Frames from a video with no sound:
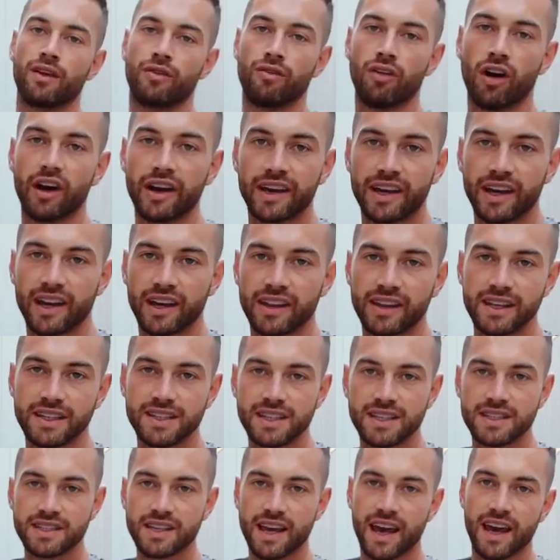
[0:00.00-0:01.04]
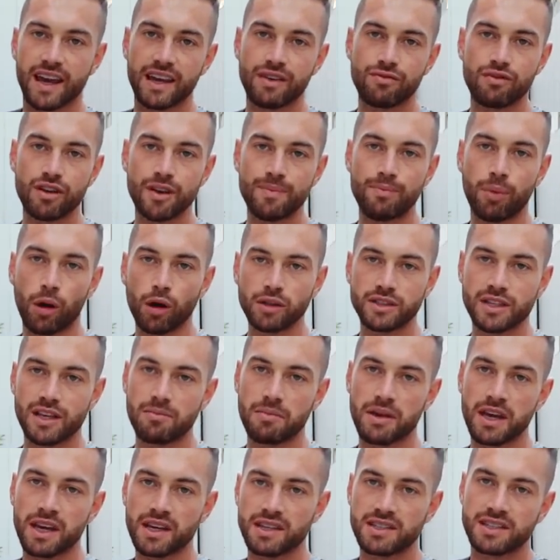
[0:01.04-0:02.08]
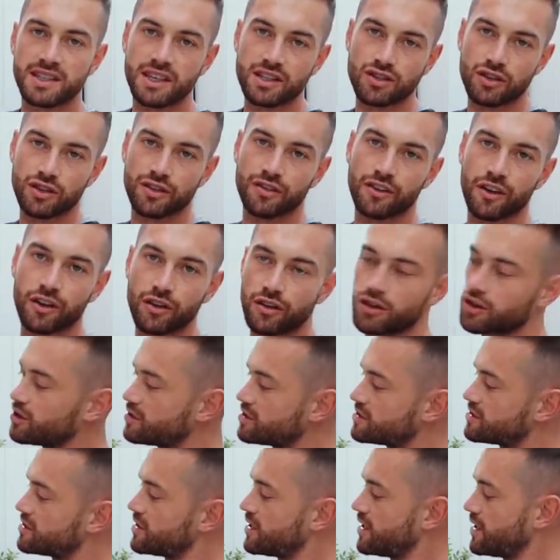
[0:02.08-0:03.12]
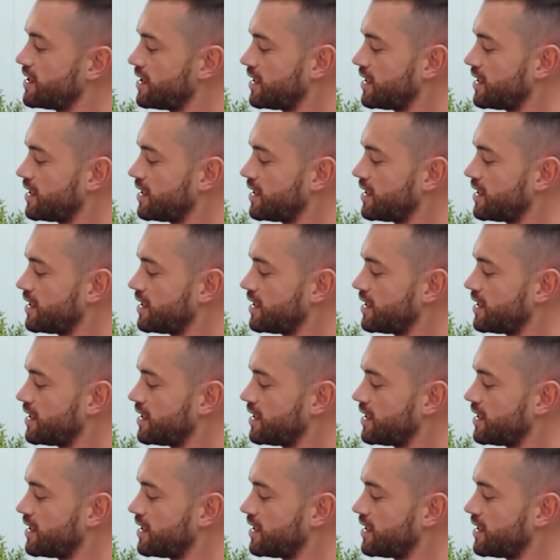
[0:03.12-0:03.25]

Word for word: right here, this is a repotting mix, Citrus Focus.